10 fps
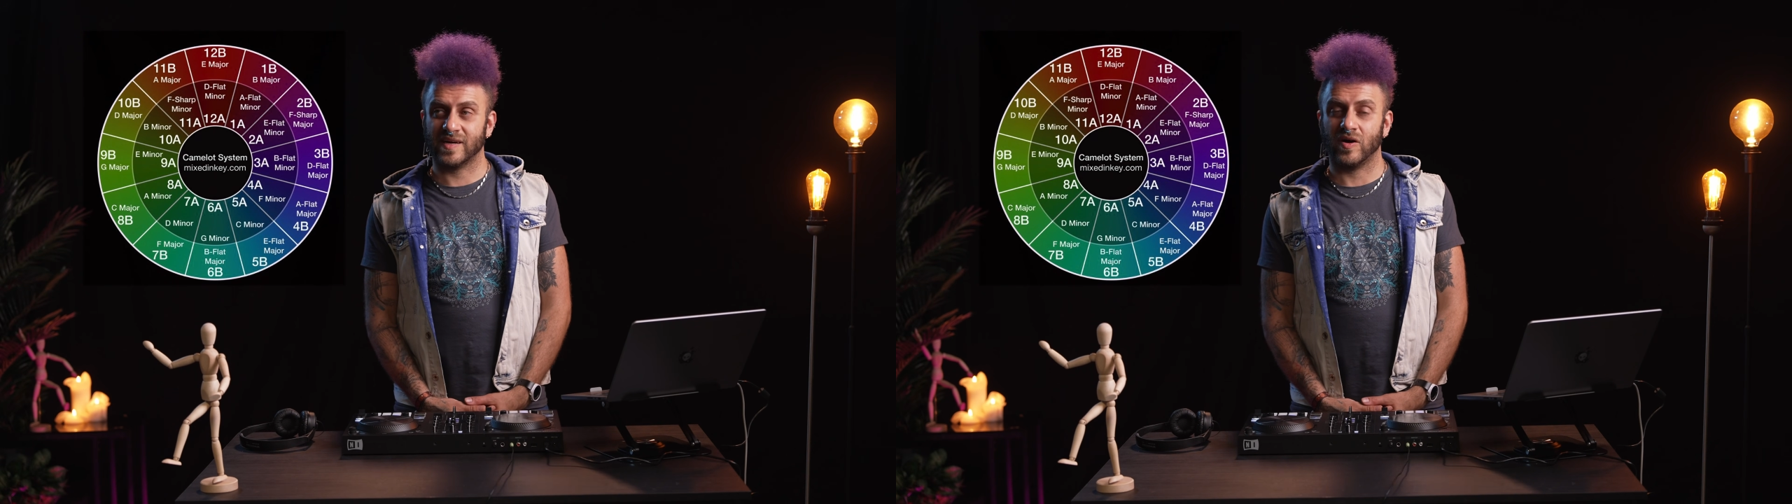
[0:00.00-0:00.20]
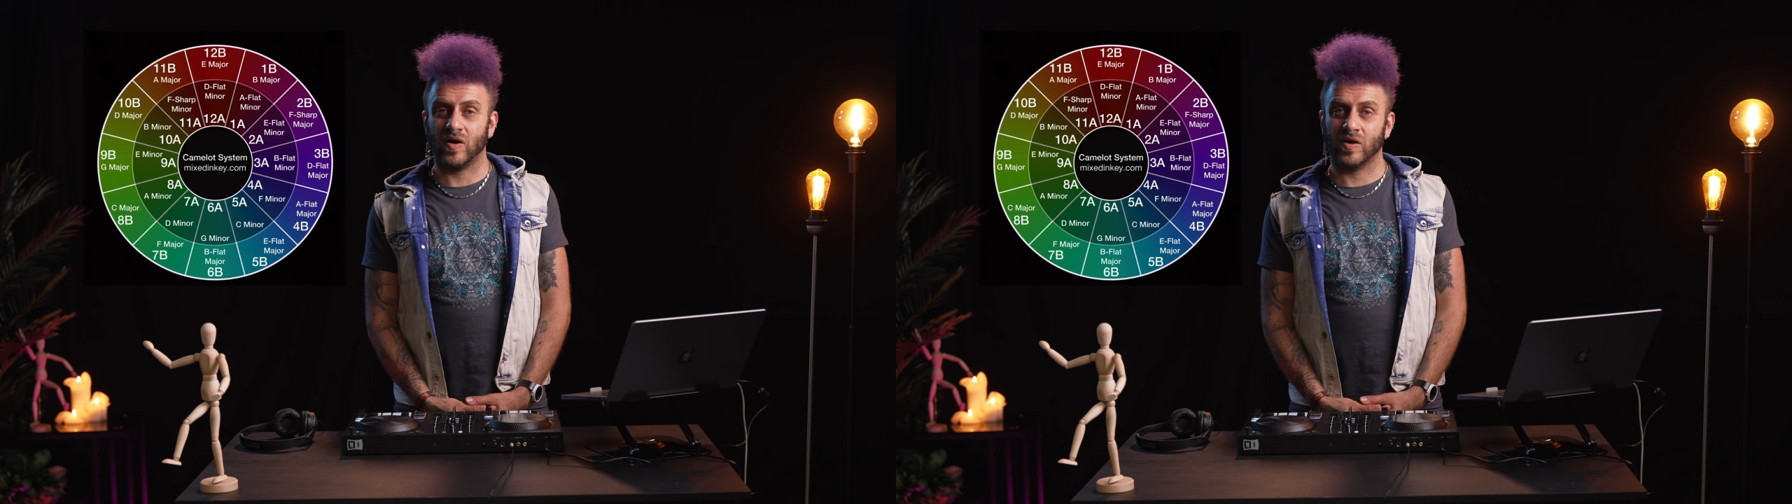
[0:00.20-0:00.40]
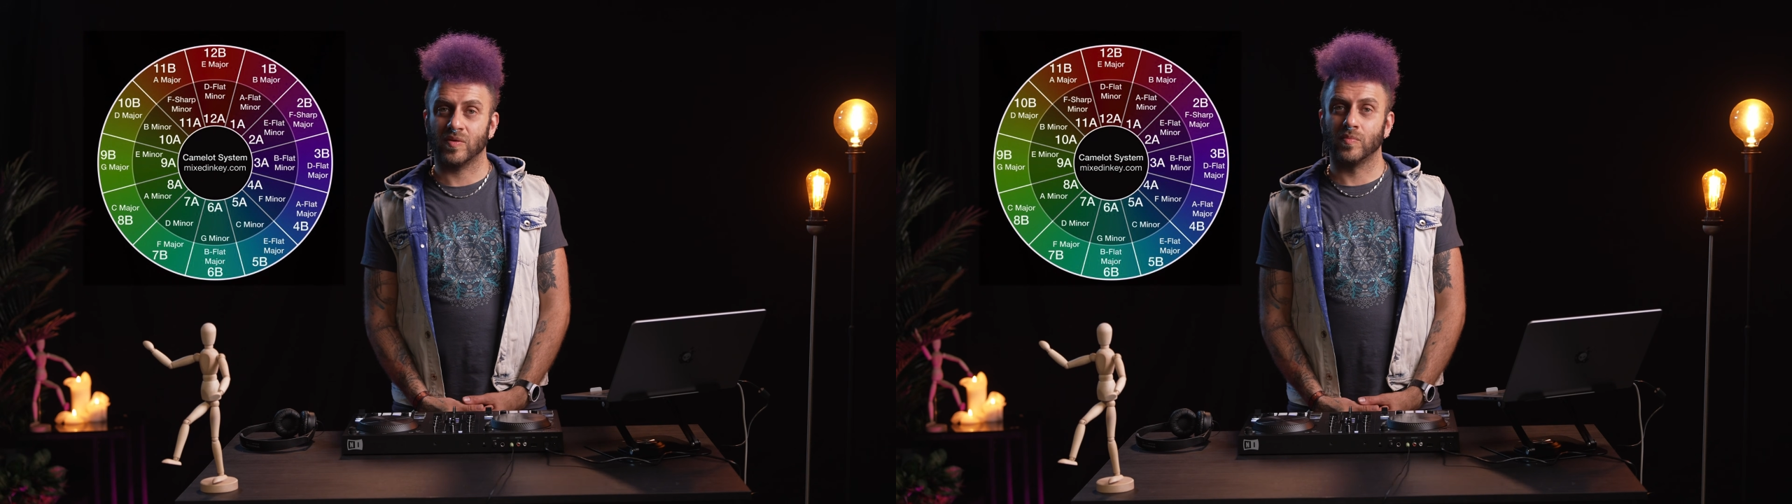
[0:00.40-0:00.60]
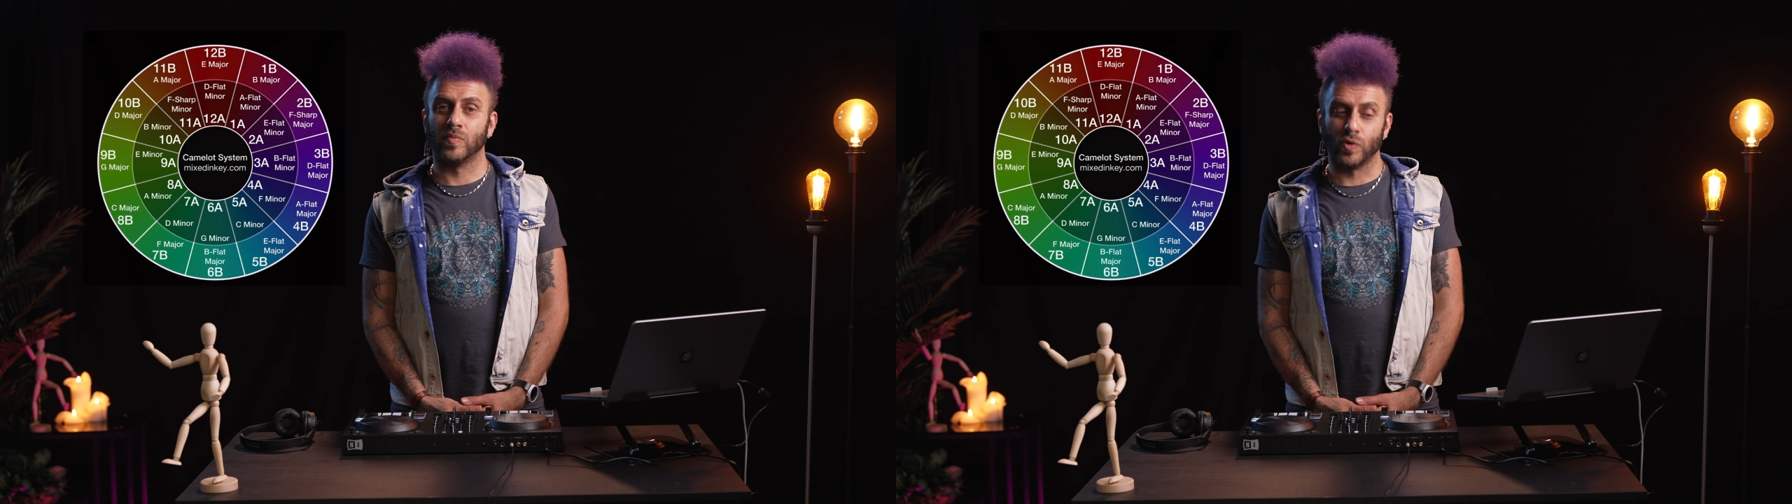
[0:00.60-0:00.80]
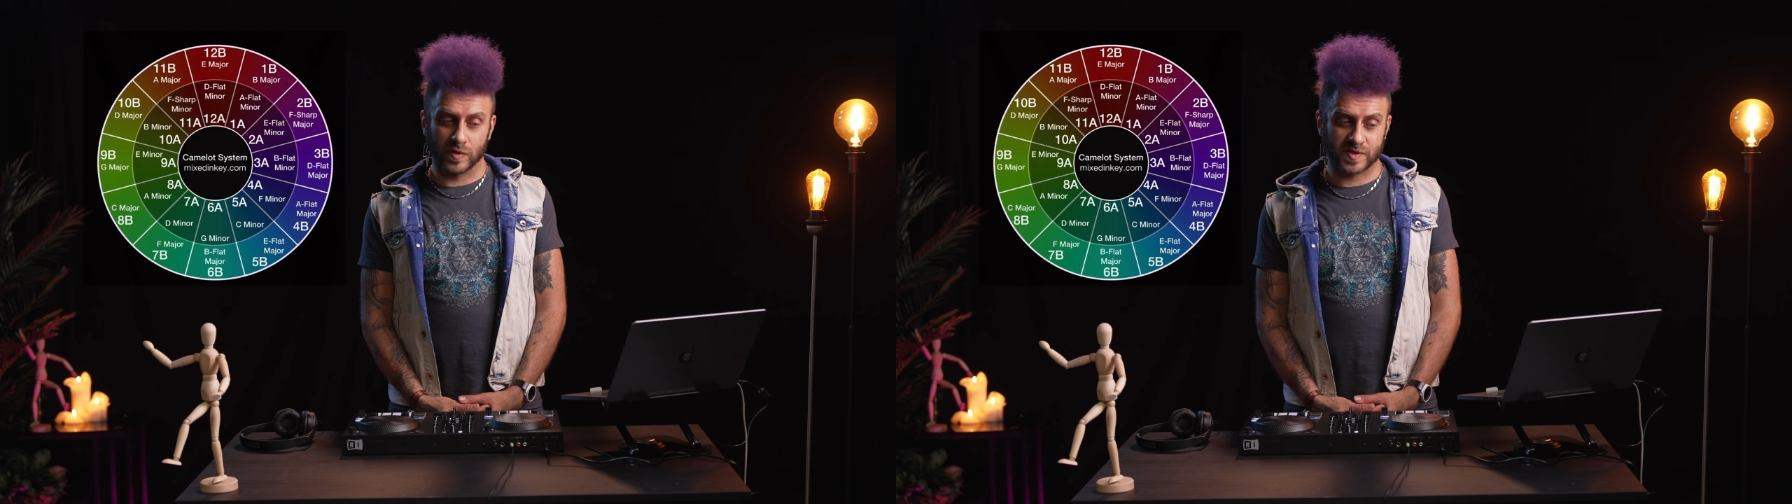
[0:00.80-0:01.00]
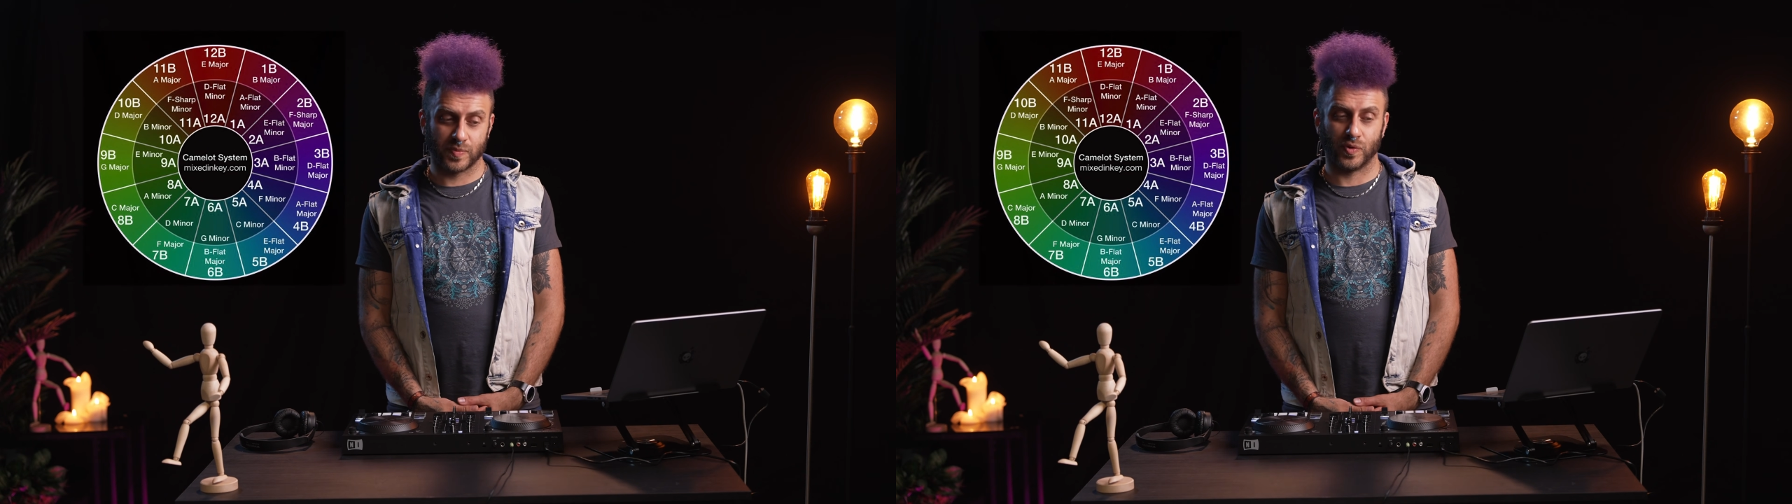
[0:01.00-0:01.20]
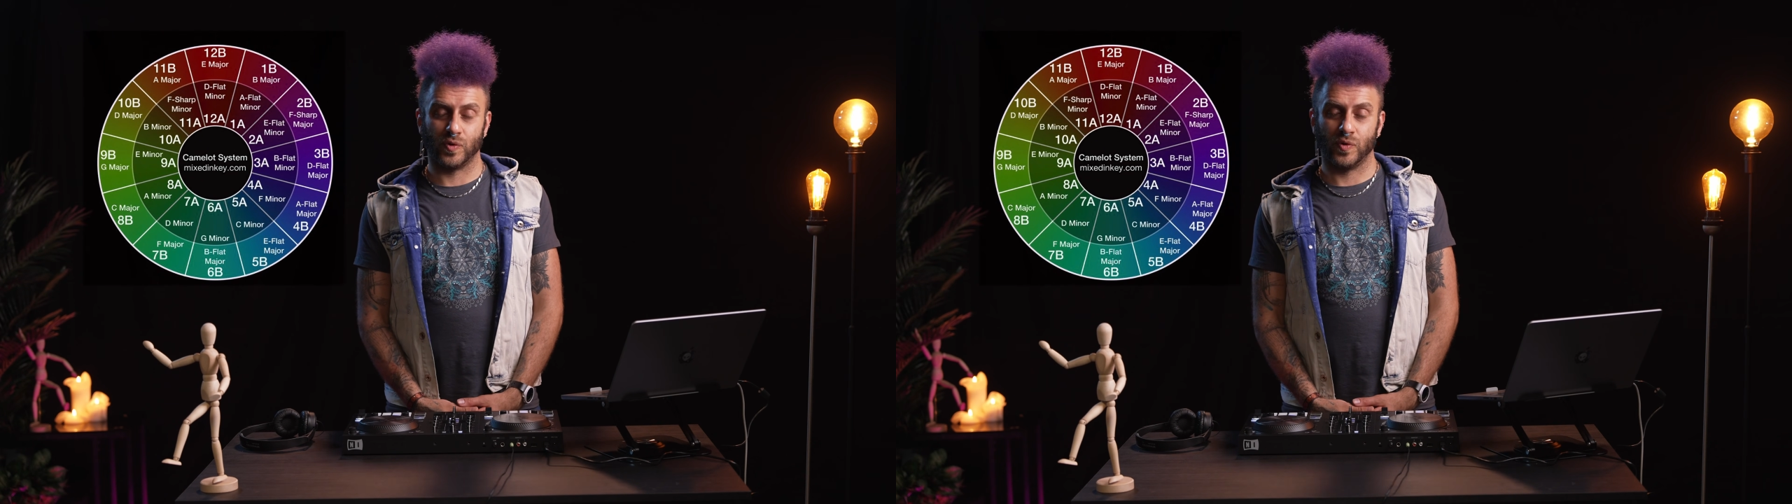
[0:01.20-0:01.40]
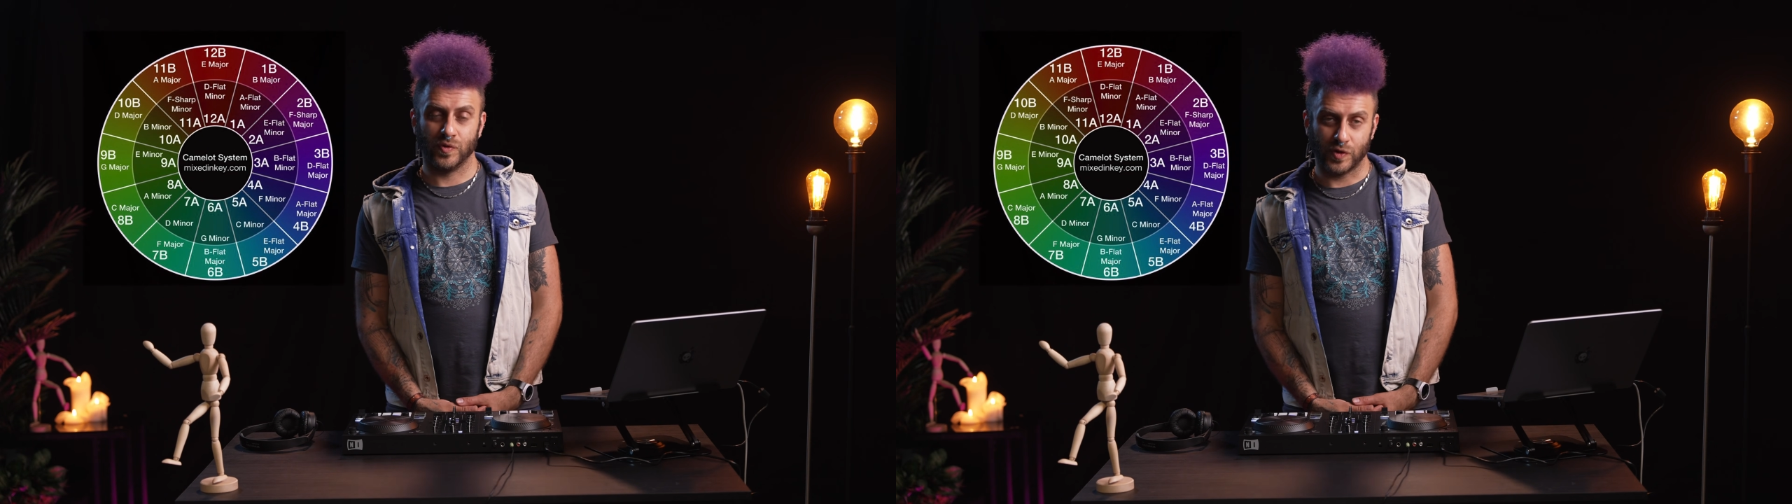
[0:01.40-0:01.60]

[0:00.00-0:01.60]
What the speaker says: are multiple